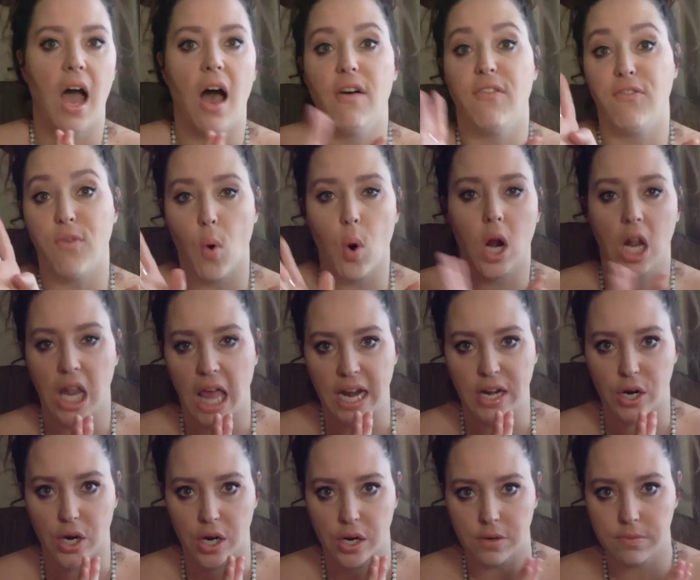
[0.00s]
a four
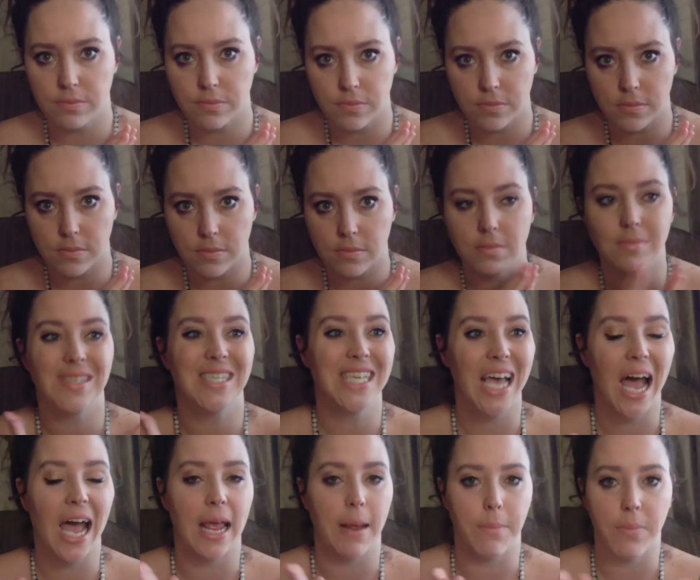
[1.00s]
letter
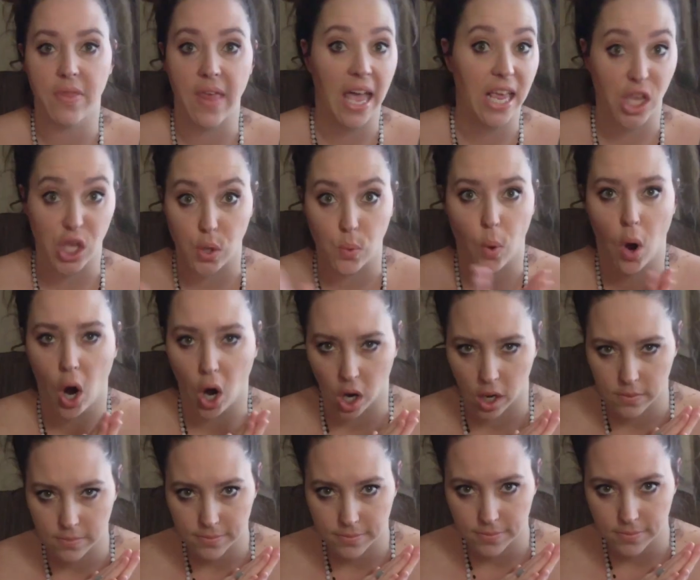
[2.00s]
type that you
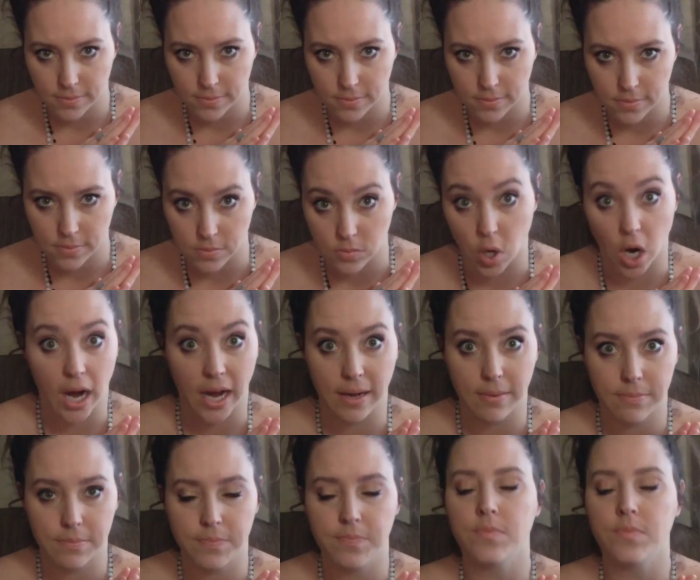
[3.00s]
are right